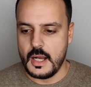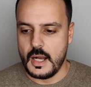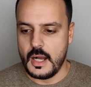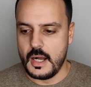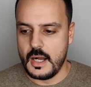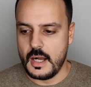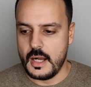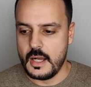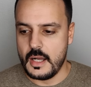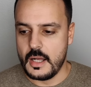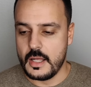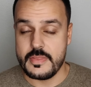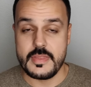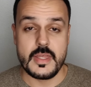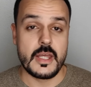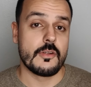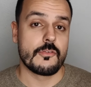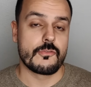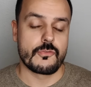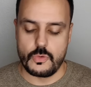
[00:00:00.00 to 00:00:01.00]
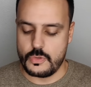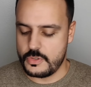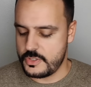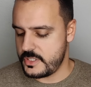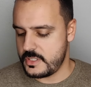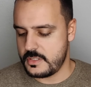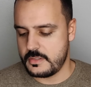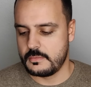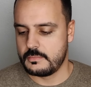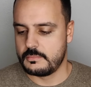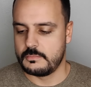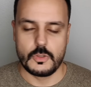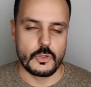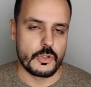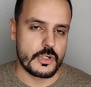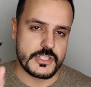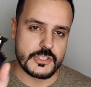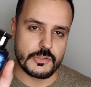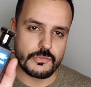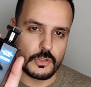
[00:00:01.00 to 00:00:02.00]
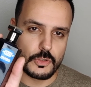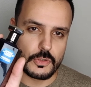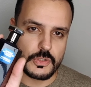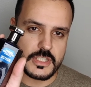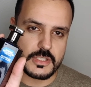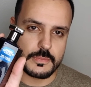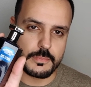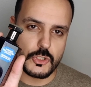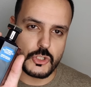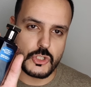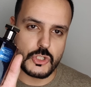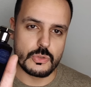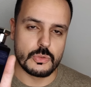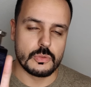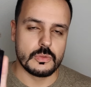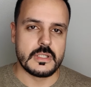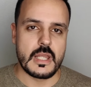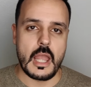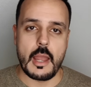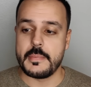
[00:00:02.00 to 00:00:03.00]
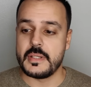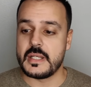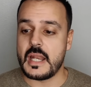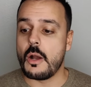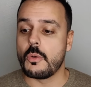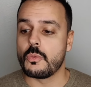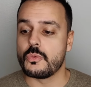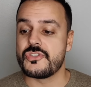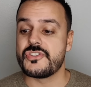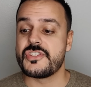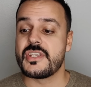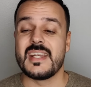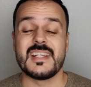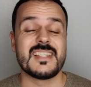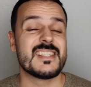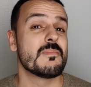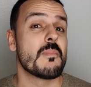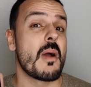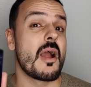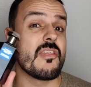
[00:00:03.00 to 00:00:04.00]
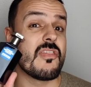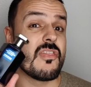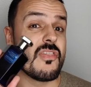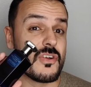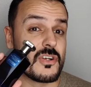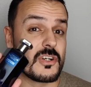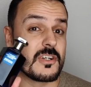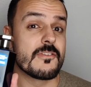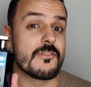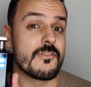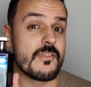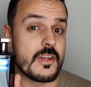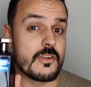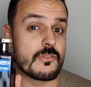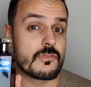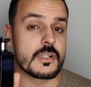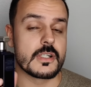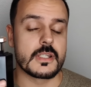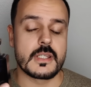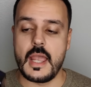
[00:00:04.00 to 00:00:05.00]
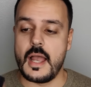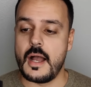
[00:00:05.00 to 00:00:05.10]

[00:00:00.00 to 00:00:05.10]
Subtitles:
Then of course Lorenzo Villoresi Patchouli, I mean, I would say it's my 3rd favorite.